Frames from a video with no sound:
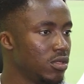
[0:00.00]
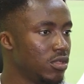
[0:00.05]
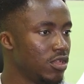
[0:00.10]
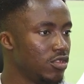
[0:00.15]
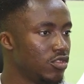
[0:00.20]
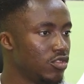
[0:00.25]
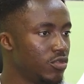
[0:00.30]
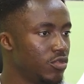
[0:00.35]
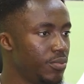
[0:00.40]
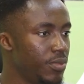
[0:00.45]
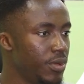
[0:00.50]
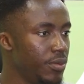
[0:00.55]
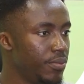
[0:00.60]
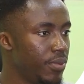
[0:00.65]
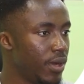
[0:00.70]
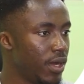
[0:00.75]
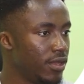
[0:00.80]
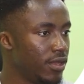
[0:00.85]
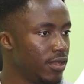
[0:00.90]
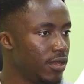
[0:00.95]
there should be
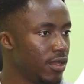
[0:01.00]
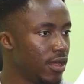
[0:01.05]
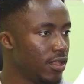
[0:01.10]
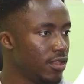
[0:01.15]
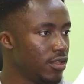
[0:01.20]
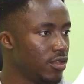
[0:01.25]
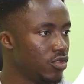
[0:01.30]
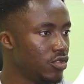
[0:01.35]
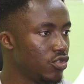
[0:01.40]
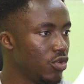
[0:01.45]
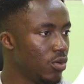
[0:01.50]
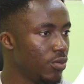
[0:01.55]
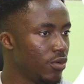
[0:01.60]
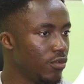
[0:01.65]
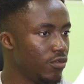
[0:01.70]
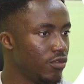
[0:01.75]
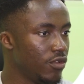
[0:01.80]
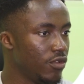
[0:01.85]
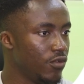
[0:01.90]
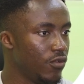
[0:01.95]
padding at the top
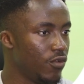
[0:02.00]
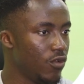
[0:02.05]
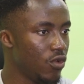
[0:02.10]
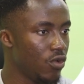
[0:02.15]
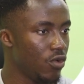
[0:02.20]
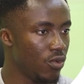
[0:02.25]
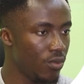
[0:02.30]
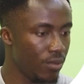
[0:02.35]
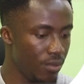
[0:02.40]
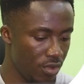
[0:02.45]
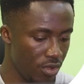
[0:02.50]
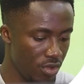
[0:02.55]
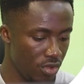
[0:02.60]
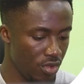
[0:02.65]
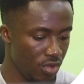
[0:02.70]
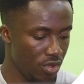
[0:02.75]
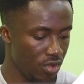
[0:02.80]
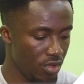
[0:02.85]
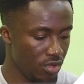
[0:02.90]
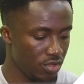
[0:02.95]
of the form.
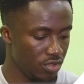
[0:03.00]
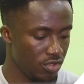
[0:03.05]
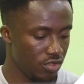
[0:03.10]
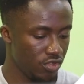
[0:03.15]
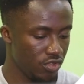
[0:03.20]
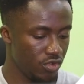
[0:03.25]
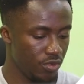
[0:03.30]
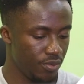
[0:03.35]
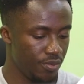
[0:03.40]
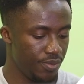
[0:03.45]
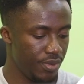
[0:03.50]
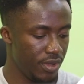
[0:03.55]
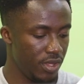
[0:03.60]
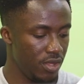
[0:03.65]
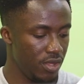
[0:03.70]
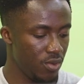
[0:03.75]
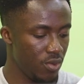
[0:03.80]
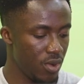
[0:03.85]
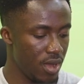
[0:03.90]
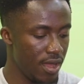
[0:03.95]
So
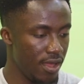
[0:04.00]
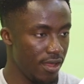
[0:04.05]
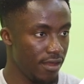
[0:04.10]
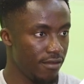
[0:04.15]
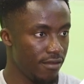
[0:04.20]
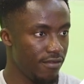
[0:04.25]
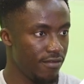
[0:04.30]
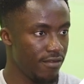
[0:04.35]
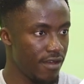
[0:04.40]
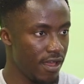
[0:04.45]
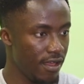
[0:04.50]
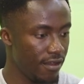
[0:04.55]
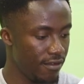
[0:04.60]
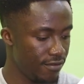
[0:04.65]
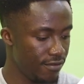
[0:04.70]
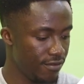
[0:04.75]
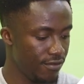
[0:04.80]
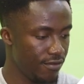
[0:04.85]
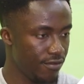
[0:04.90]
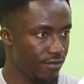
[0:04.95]
py5,
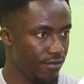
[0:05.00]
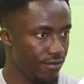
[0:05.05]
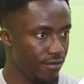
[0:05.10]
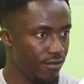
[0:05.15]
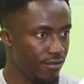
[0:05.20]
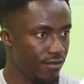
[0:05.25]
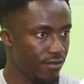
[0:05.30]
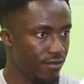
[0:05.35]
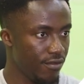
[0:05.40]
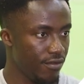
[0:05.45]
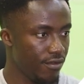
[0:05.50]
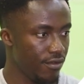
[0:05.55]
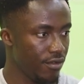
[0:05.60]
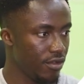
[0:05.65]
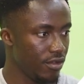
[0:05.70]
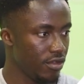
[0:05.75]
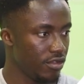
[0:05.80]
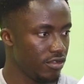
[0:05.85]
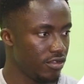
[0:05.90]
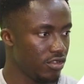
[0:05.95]

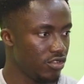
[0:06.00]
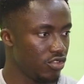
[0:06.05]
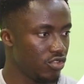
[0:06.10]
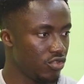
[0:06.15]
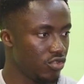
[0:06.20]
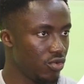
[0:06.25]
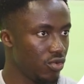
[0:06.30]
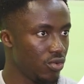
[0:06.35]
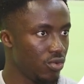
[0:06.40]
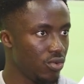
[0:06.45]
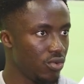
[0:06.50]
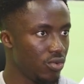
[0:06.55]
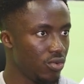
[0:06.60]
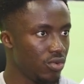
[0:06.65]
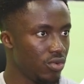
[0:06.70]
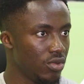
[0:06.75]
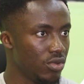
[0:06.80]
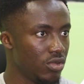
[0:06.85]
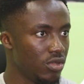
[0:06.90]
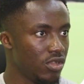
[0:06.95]
just so
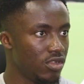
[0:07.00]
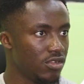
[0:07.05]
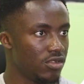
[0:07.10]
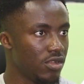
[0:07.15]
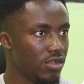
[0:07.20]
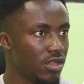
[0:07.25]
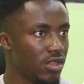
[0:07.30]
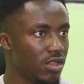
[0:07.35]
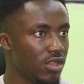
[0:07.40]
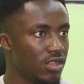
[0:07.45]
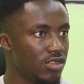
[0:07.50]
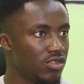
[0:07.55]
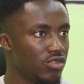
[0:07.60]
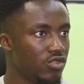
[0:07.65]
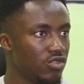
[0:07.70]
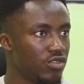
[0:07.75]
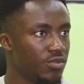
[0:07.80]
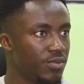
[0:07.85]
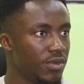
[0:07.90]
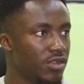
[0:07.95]
there's a
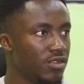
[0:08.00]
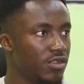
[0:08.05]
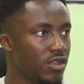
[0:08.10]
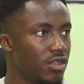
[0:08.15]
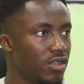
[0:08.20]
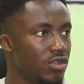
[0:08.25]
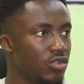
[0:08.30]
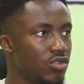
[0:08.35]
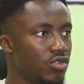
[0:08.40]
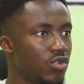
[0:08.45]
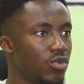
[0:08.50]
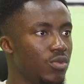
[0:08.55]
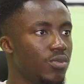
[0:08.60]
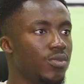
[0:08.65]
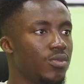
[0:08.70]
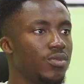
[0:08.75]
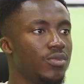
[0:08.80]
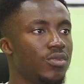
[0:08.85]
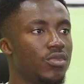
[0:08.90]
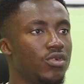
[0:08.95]
little space at the top.
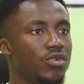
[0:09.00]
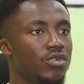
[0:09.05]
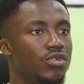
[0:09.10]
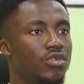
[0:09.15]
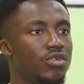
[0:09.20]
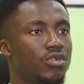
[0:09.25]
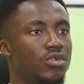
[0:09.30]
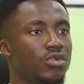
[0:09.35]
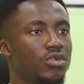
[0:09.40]
Good.